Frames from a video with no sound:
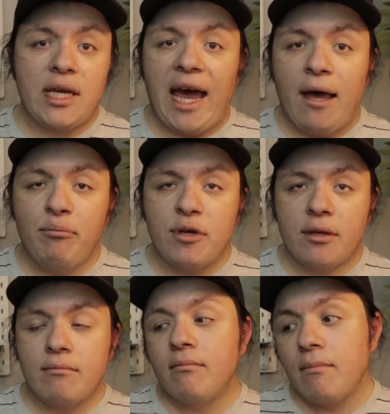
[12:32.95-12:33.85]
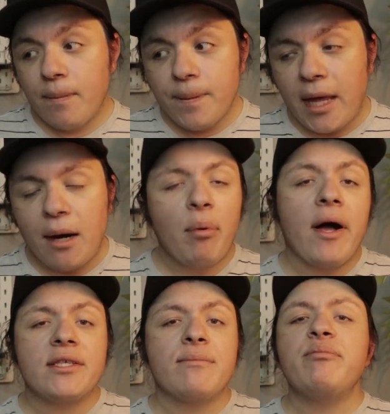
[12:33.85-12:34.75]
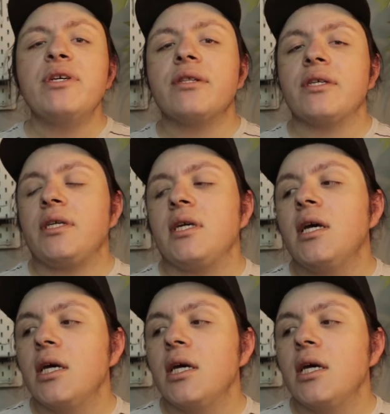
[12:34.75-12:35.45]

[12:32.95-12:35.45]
happen, that possibility.